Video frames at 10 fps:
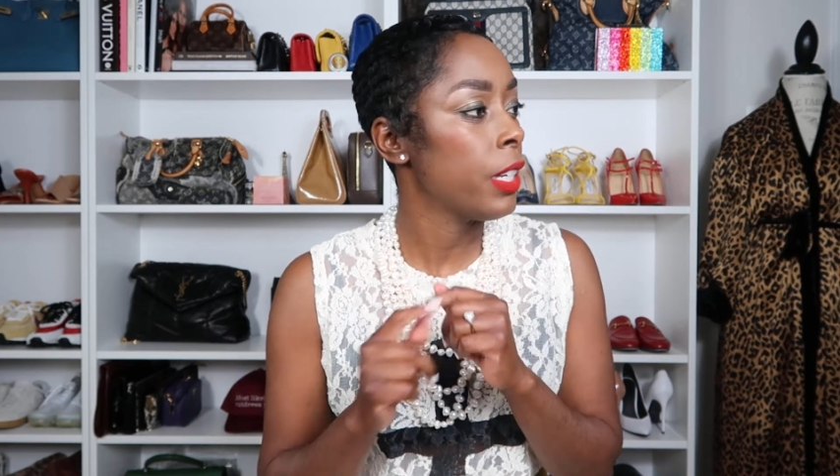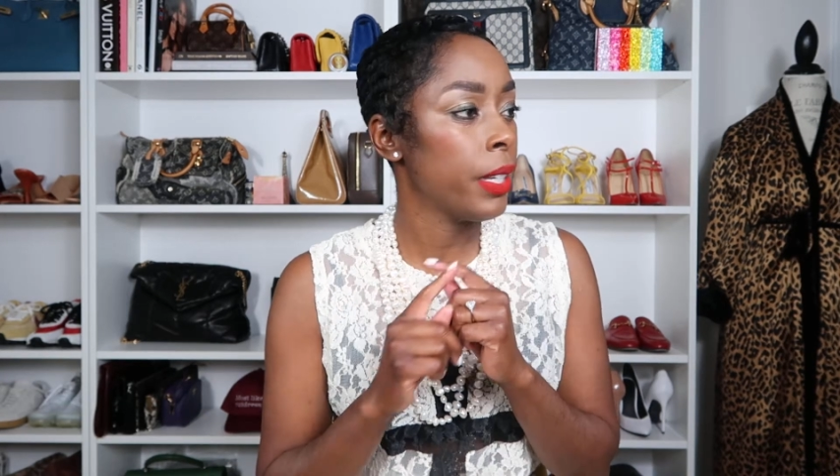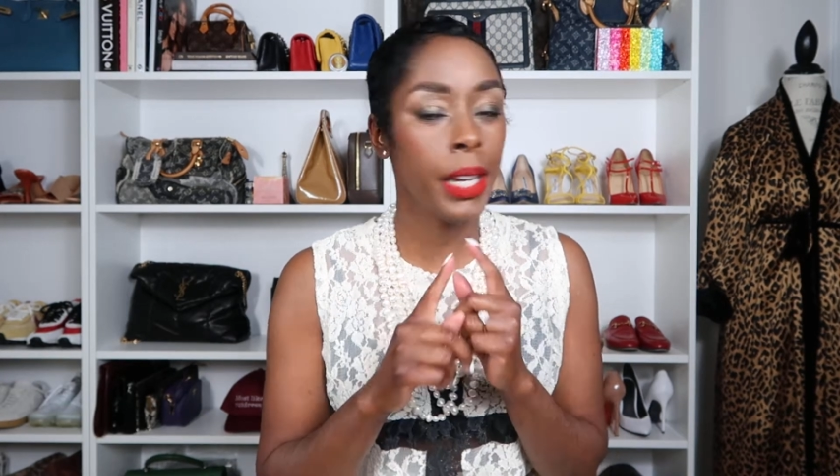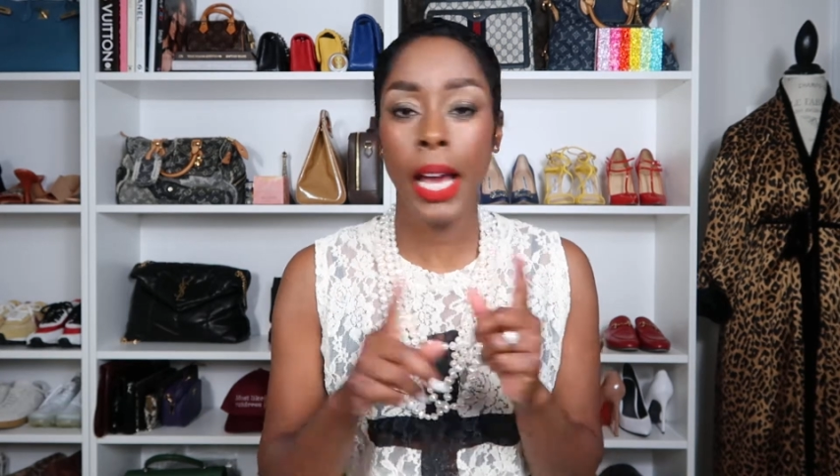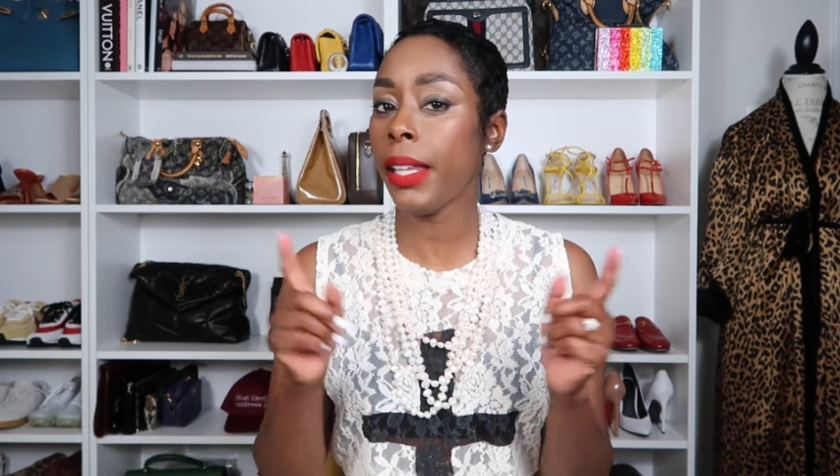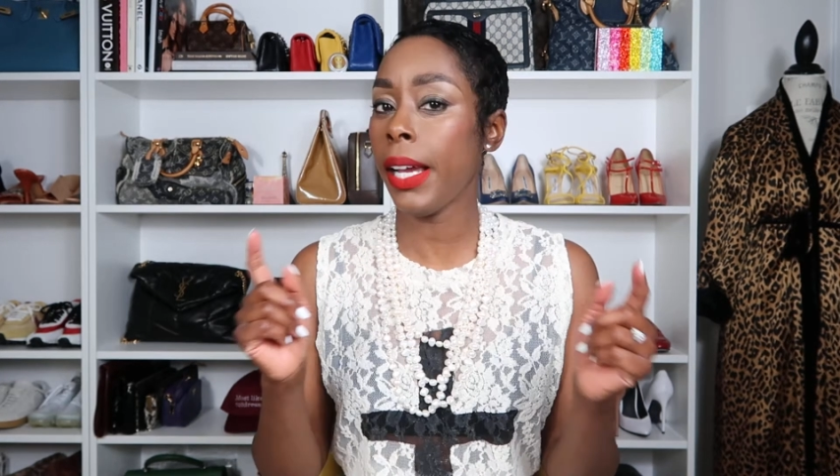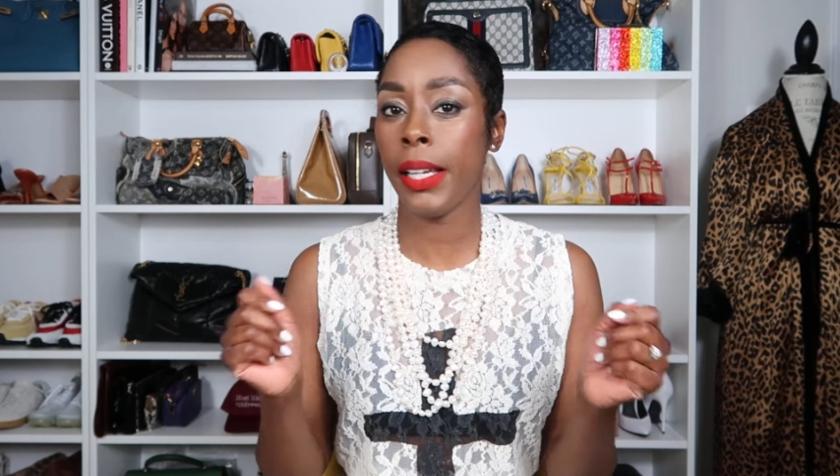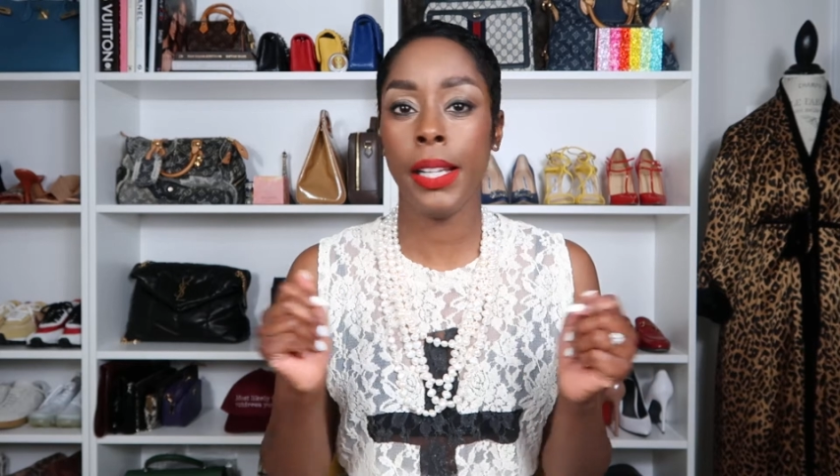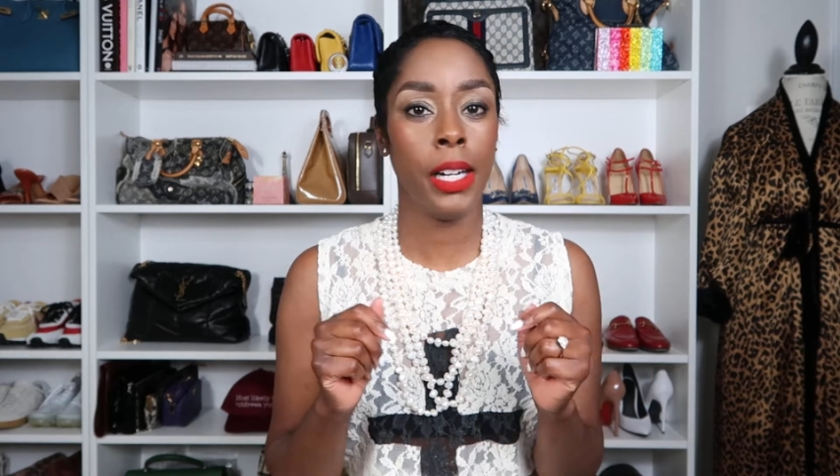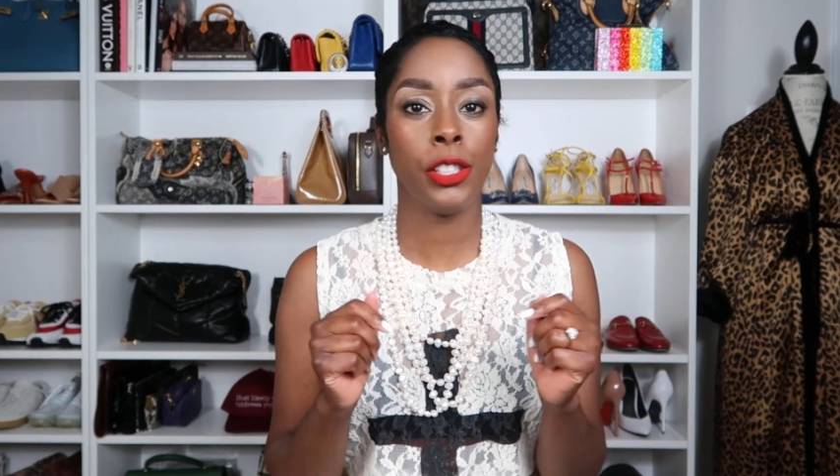not
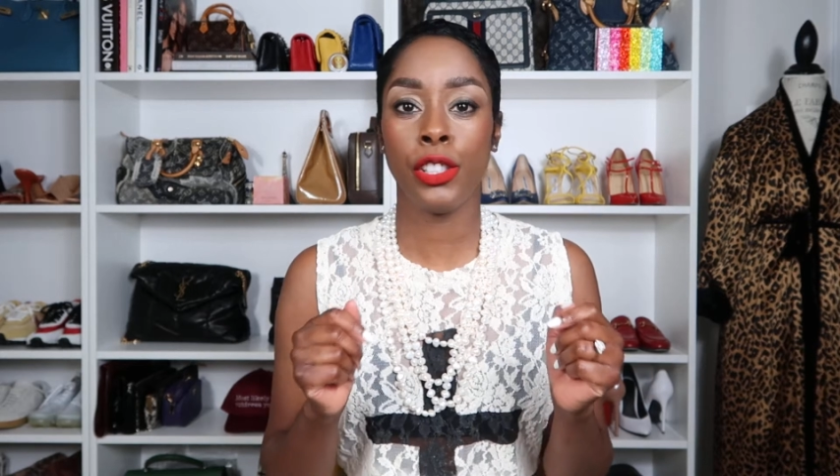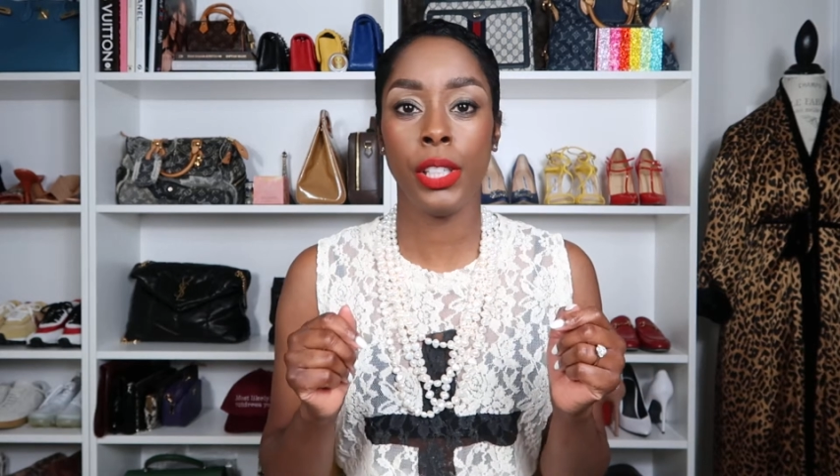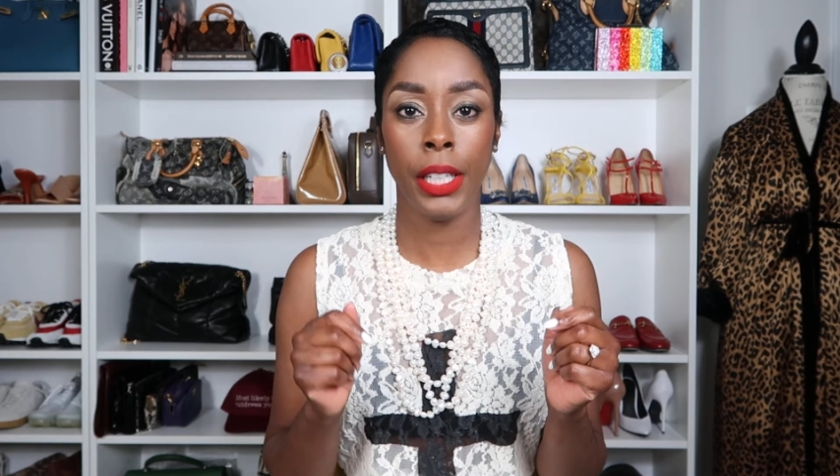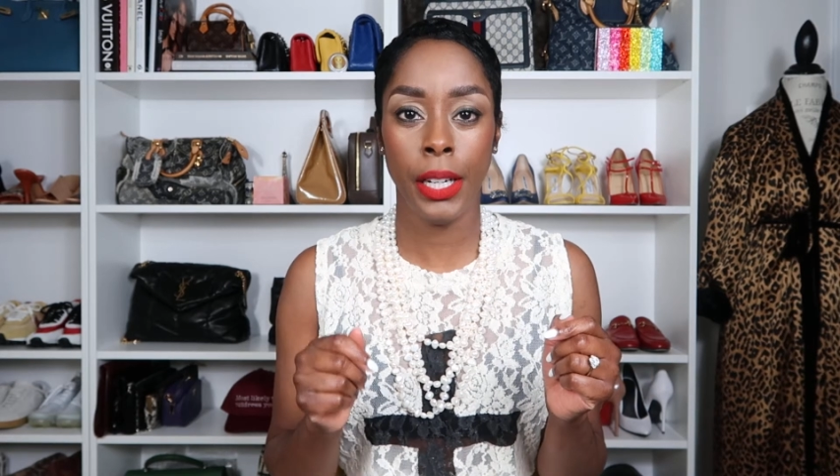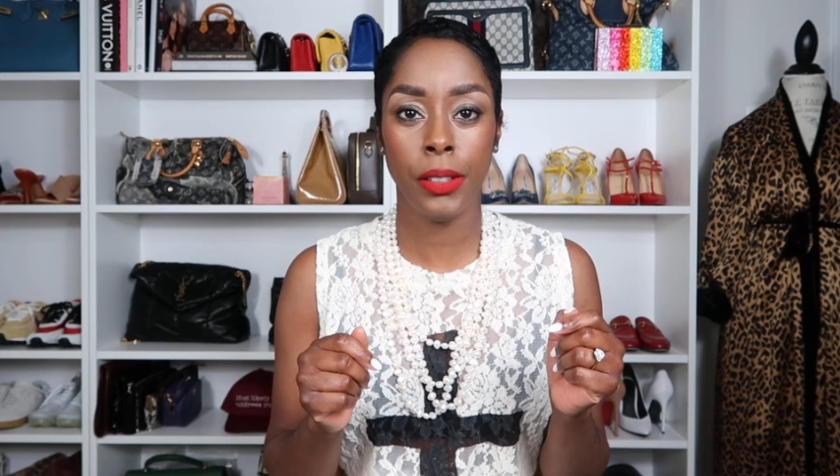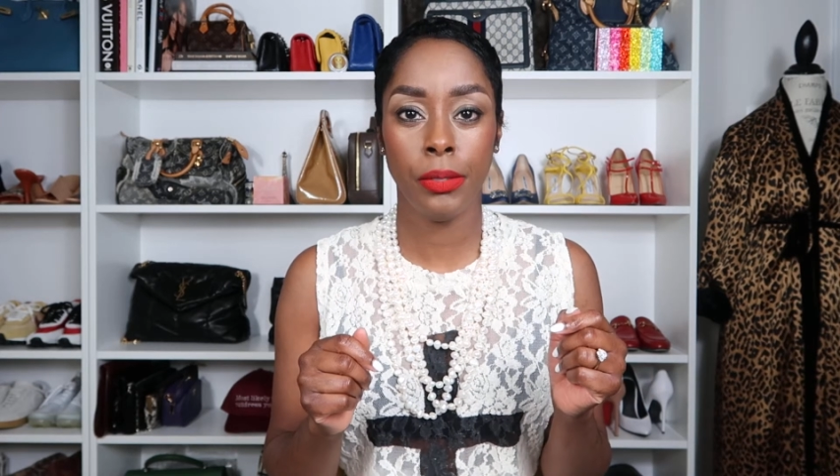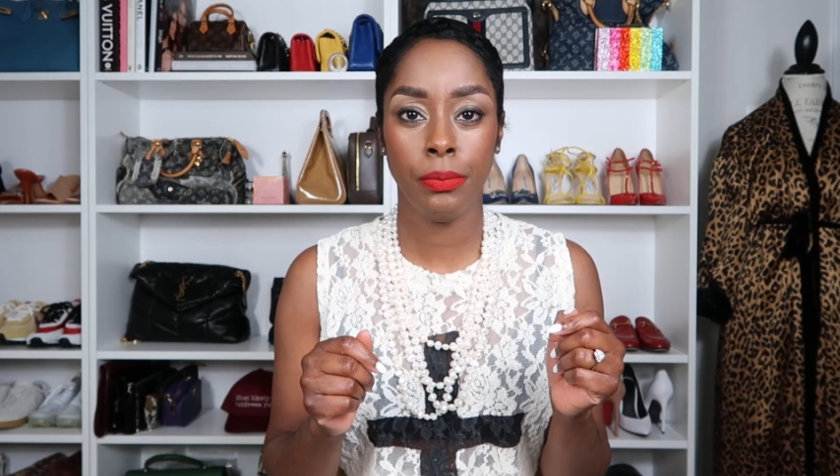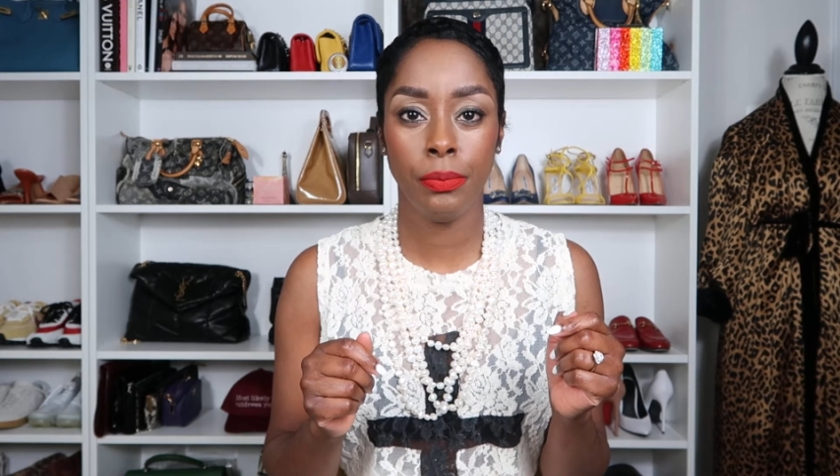like Canal Street now.